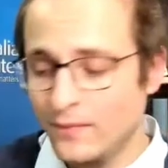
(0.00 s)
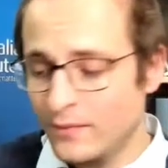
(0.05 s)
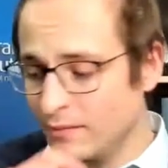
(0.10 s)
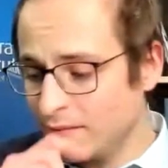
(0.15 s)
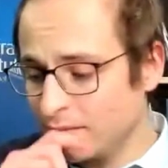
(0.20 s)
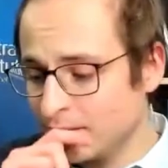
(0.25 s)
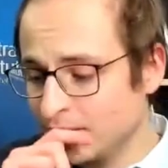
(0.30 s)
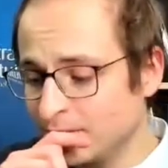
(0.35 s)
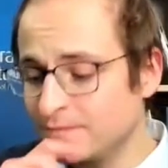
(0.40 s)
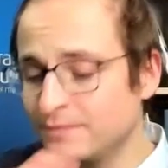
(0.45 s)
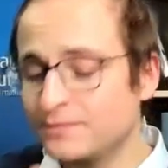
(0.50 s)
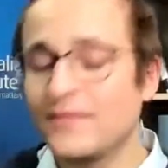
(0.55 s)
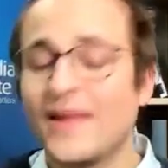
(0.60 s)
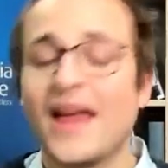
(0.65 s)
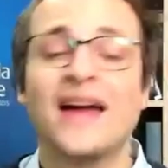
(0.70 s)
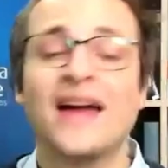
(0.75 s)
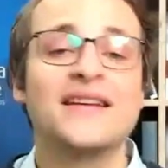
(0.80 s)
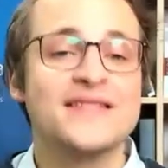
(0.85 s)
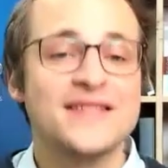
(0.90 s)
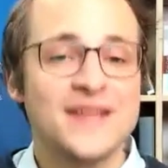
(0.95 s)

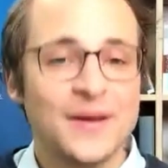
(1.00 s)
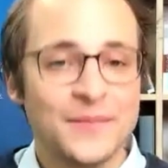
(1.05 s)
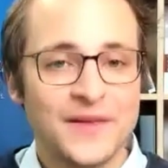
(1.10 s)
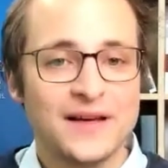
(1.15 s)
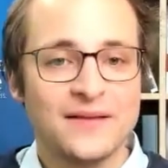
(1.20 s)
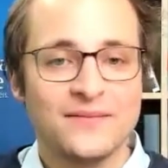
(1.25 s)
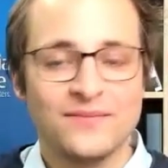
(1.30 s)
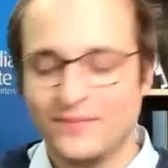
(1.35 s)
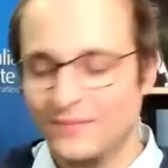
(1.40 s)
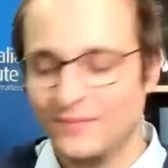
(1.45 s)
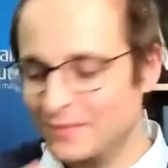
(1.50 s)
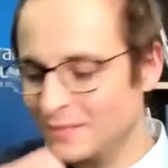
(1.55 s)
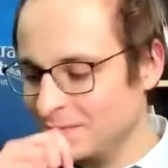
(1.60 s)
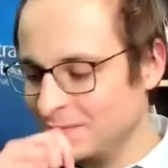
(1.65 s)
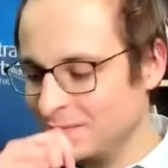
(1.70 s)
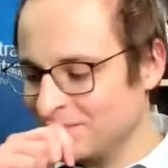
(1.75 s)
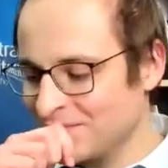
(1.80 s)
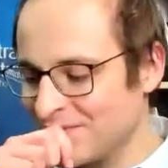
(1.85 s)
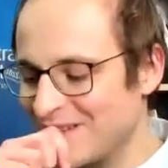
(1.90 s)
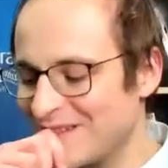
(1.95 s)
And it's something,
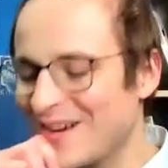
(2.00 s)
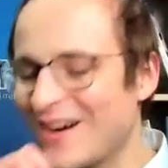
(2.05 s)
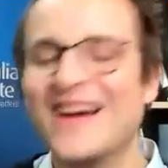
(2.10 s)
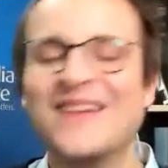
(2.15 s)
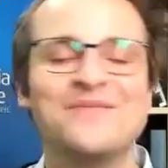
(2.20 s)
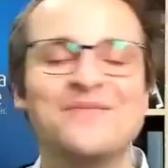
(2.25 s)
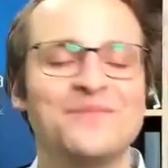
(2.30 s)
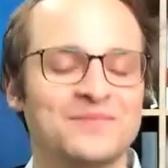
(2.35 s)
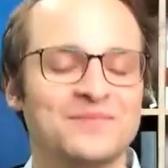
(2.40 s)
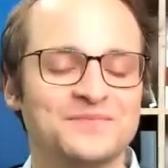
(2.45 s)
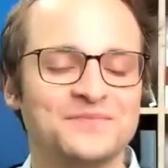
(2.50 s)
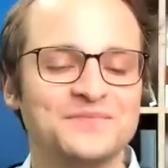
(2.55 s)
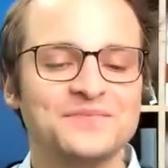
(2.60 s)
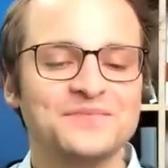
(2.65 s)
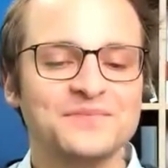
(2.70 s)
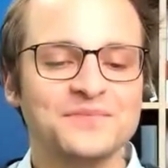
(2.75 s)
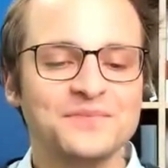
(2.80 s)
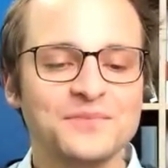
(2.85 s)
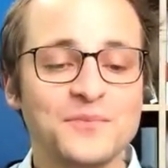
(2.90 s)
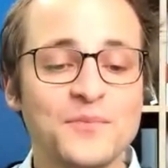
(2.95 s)

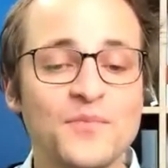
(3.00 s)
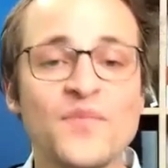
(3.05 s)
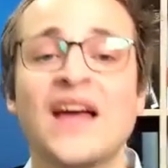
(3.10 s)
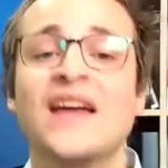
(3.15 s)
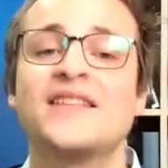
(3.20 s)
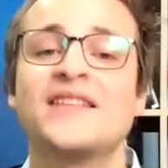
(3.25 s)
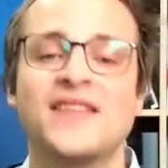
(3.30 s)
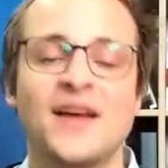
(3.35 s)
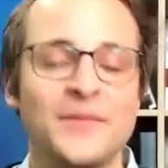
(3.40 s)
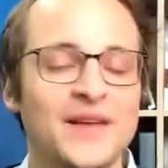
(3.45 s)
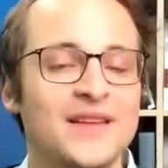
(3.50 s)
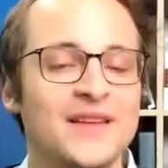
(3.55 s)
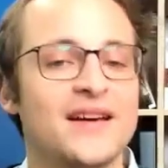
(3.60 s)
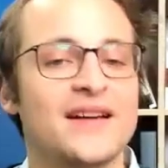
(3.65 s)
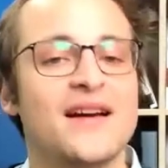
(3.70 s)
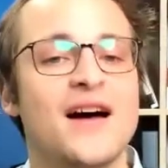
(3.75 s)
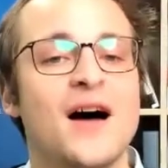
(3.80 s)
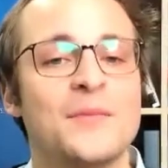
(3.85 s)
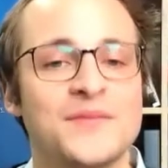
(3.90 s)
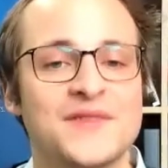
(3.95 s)
it's something that
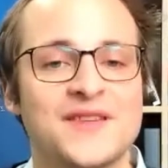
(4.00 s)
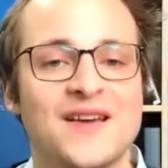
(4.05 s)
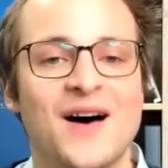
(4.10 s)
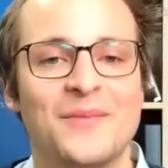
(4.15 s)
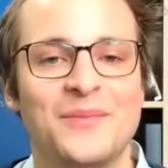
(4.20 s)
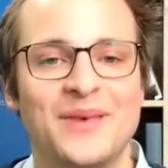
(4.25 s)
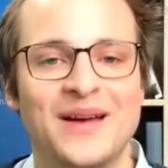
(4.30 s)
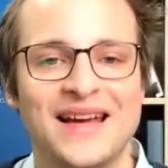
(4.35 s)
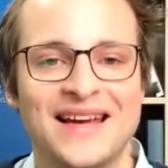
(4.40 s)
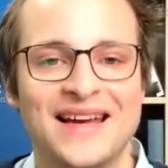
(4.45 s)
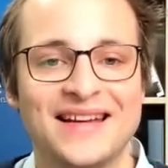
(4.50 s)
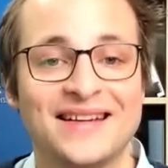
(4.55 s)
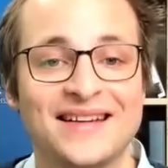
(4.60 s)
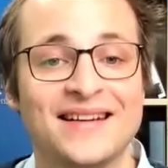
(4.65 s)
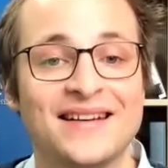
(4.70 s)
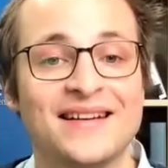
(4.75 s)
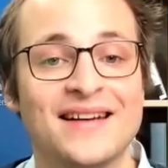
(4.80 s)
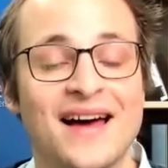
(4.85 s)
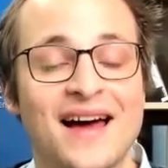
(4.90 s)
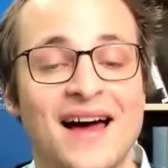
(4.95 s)
comes up
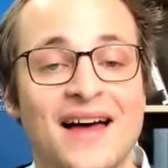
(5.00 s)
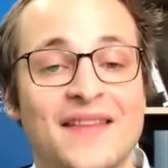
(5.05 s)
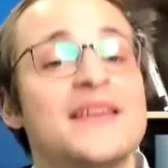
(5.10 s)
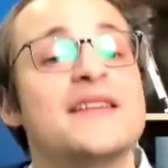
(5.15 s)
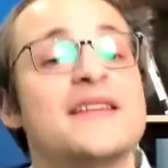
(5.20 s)
in the